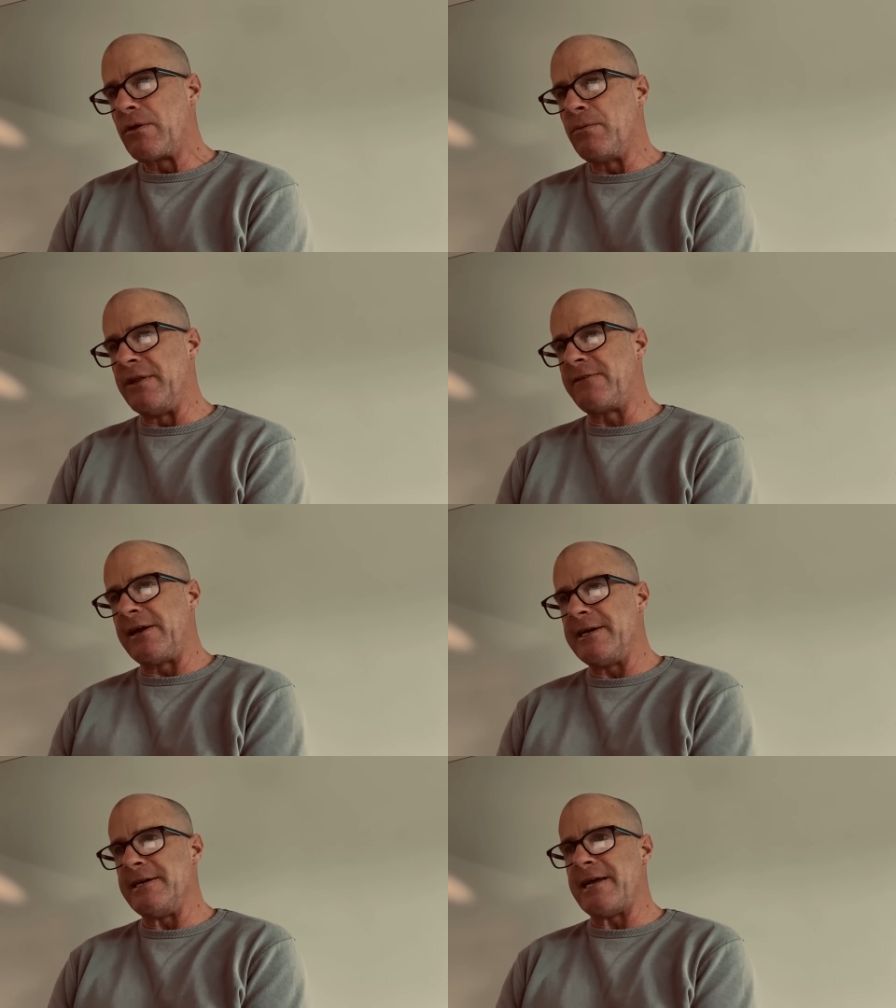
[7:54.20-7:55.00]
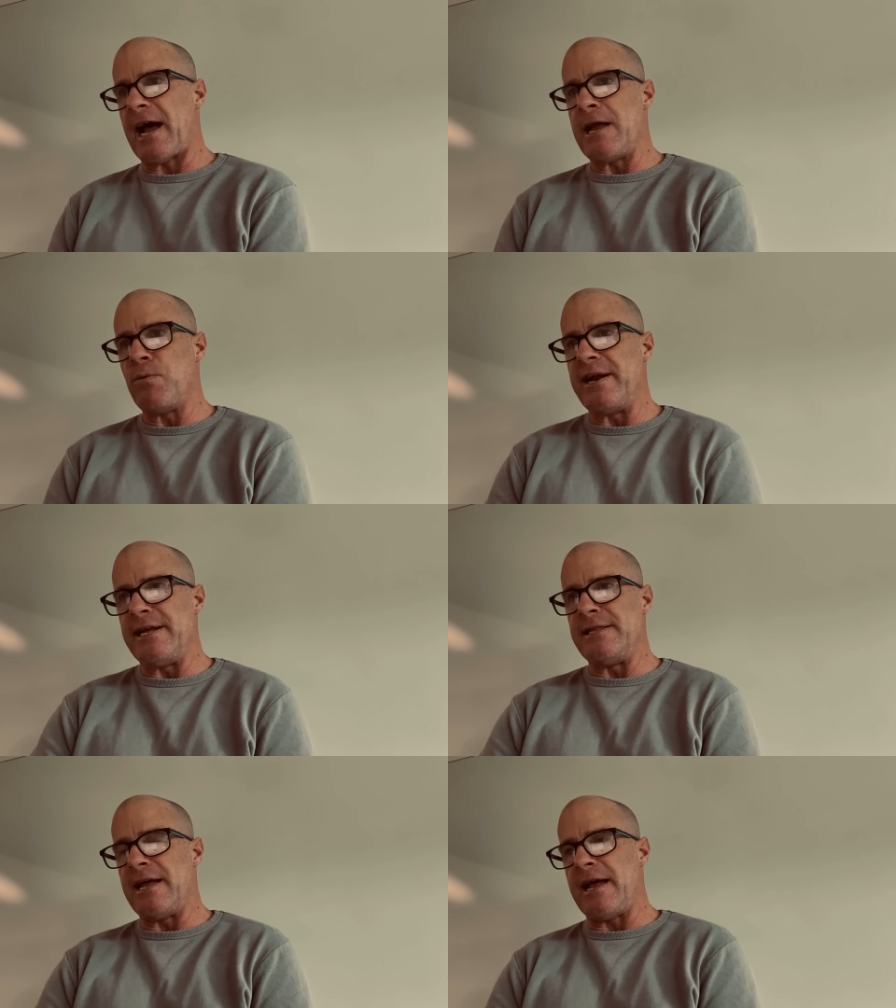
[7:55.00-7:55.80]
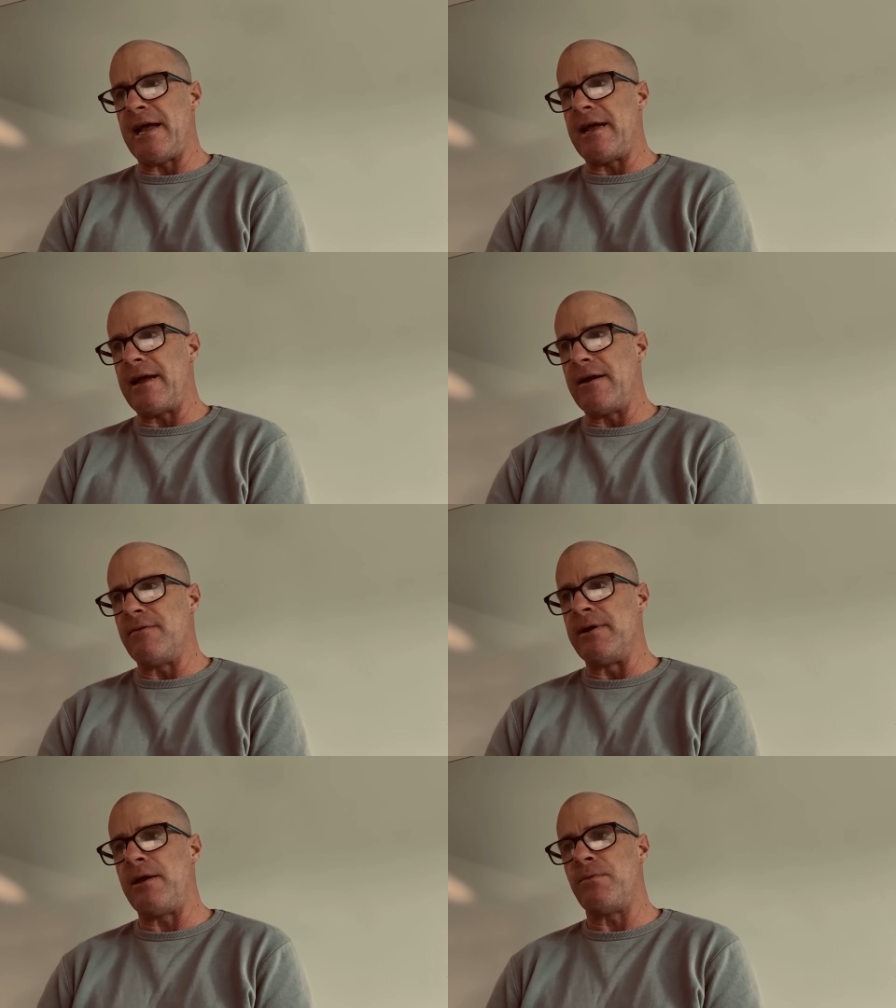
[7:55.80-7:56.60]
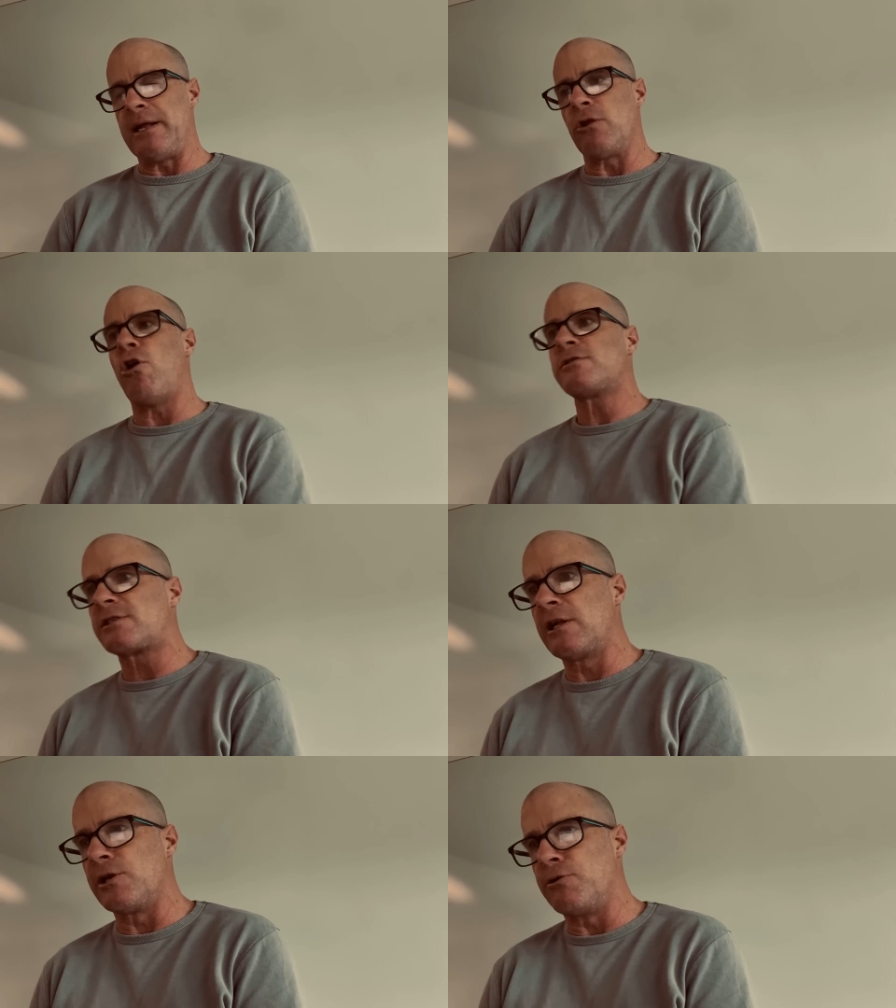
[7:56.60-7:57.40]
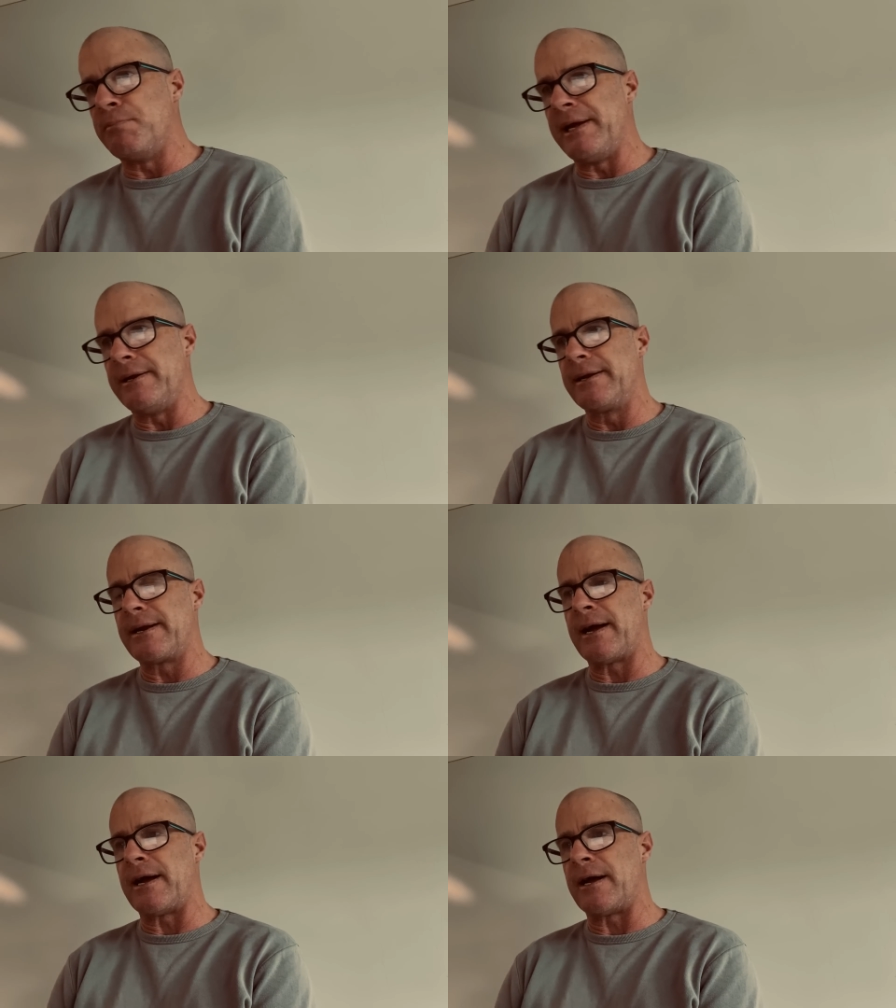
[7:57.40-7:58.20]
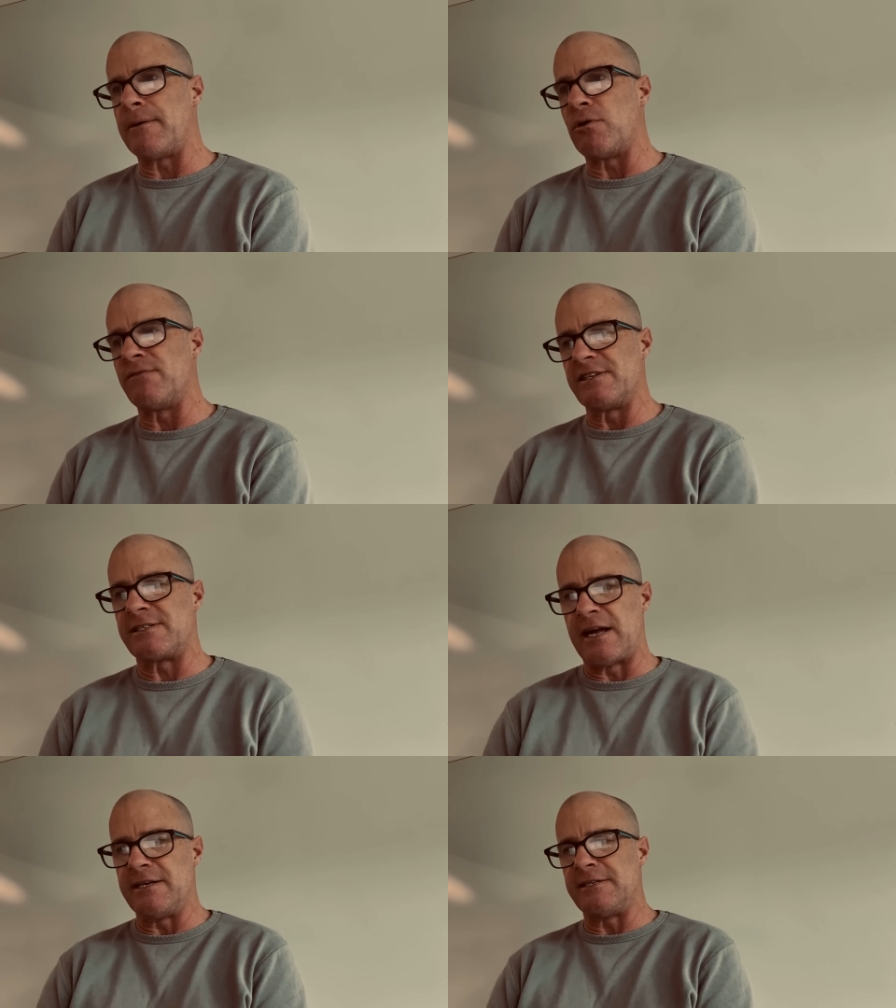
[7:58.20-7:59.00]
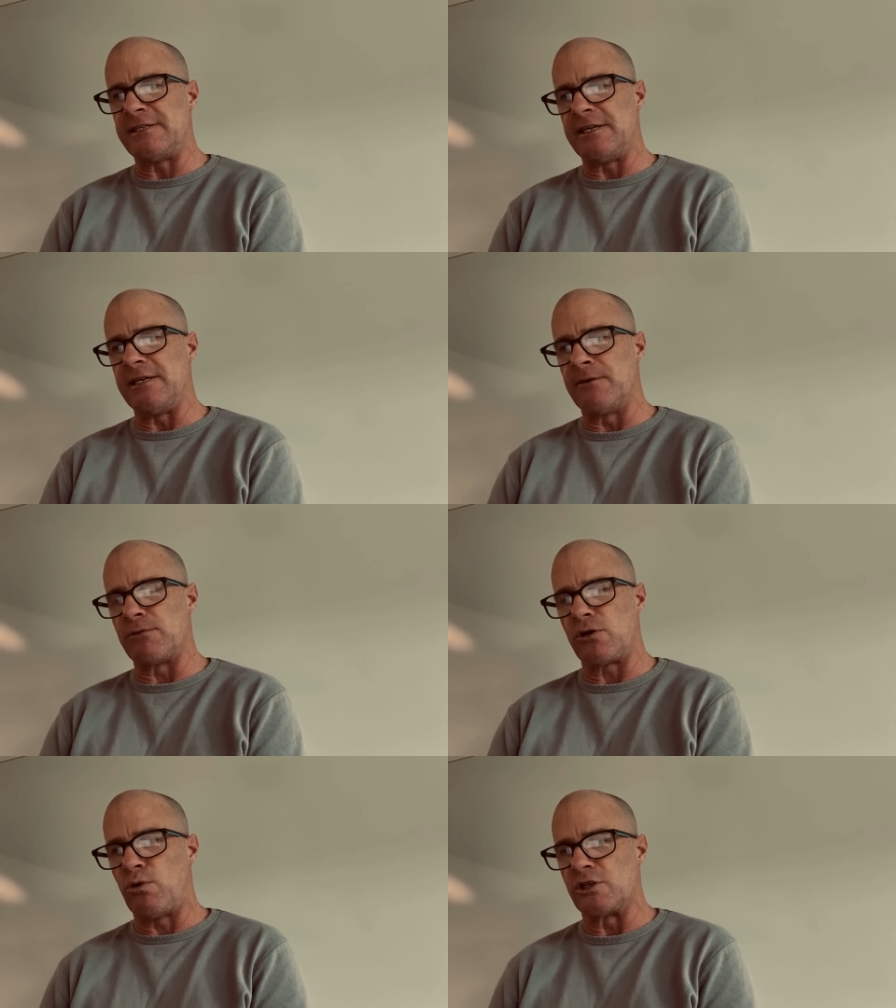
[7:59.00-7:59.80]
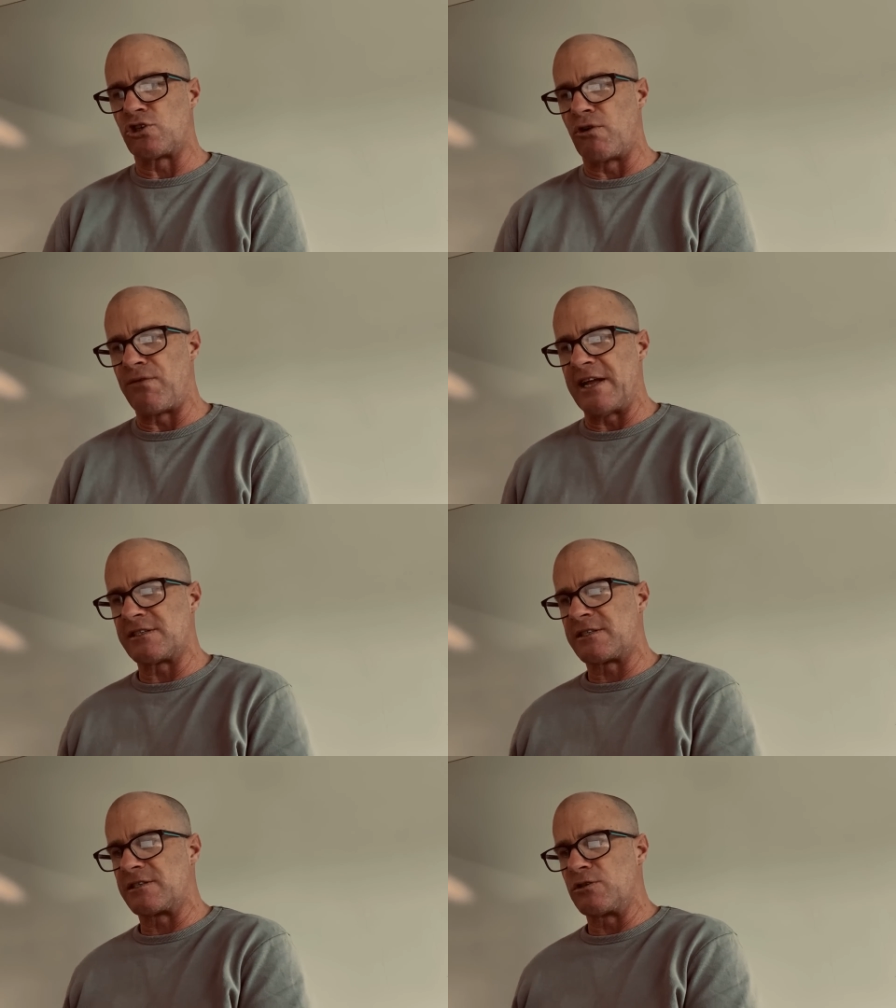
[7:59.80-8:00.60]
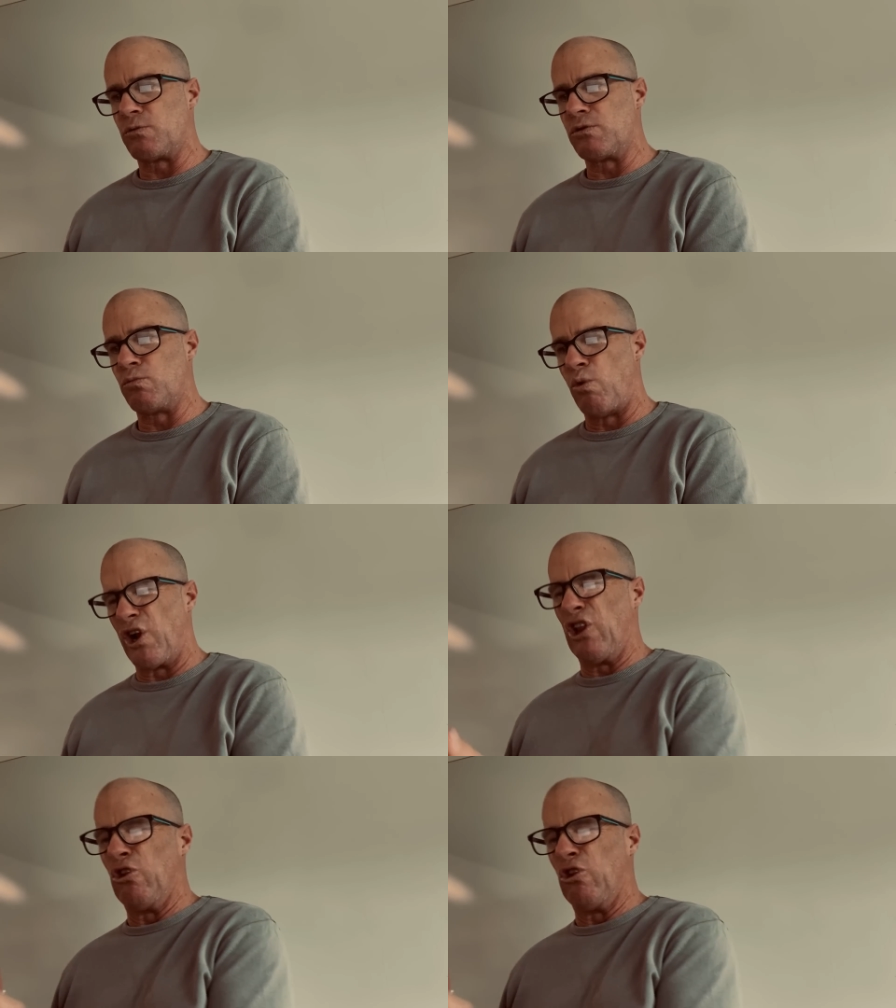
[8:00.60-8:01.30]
TDK went in there, we lost a little bit of ascendancy. I'm not quite sure if that's what it